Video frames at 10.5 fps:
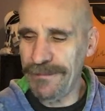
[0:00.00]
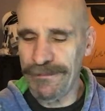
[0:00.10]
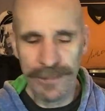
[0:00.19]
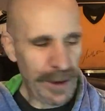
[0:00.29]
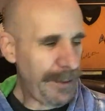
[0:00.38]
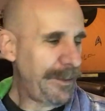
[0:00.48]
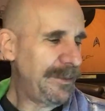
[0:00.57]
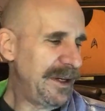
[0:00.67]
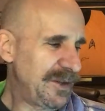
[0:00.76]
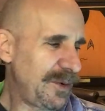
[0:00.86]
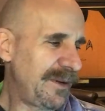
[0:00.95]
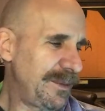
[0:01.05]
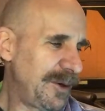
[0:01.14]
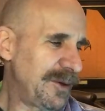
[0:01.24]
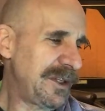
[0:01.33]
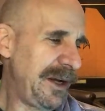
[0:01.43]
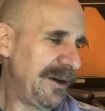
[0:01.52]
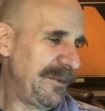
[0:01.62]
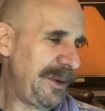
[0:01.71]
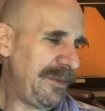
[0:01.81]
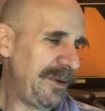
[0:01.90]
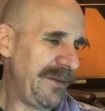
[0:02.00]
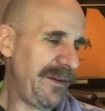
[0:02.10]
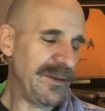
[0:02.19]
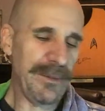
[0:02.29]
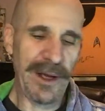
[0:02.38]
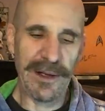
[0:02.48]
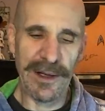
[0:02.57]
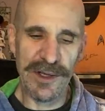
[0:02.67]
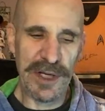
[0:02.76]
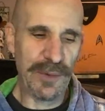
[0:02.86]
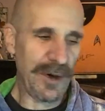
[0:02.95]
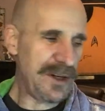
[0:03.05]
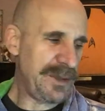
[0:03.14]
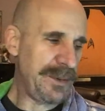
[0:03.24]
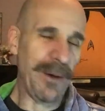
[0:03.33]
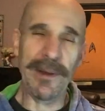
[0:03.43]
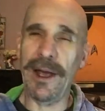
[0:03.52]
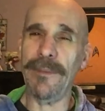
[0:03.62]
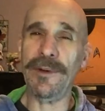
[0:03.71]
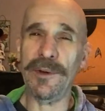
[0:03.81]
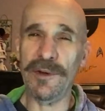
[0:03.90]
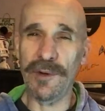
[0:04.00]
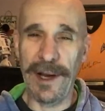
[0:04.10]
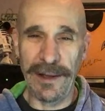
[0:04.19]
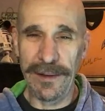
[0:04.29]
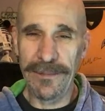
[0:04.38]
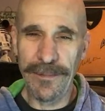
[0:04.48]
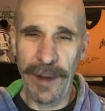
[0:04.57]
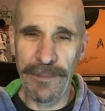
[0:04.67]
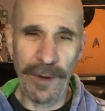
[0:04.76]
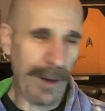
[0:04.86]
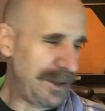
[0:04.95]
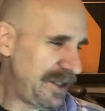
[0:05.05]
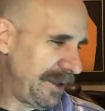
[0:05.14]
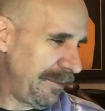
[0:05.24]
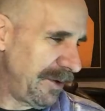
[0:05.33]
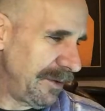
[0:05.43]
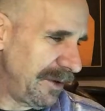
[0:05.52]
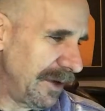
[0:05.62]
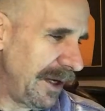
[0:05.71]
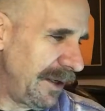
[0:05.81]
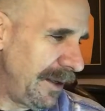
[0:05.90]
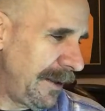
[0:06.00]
probably is one of the most caring people I've ever met. And she worries about me. I'm doing great. I promise you, I'm doing great.